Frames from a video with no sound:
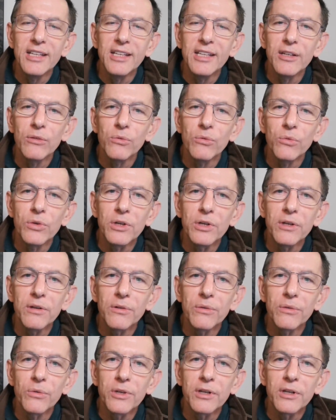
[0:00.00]

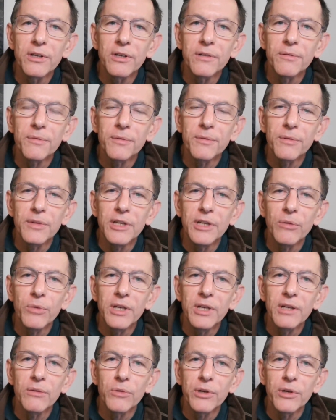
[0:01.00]

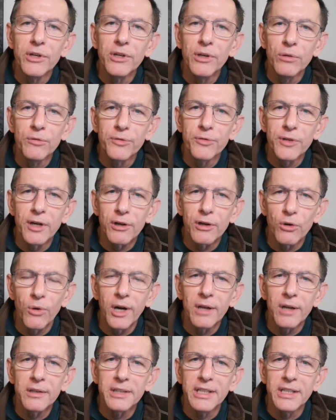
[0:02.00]
we're known for our
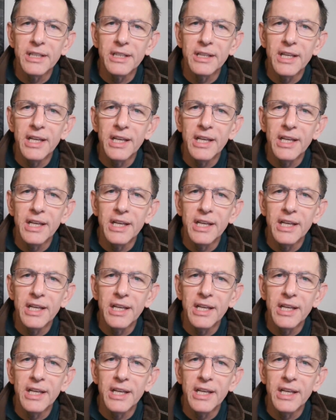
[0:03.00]
quality,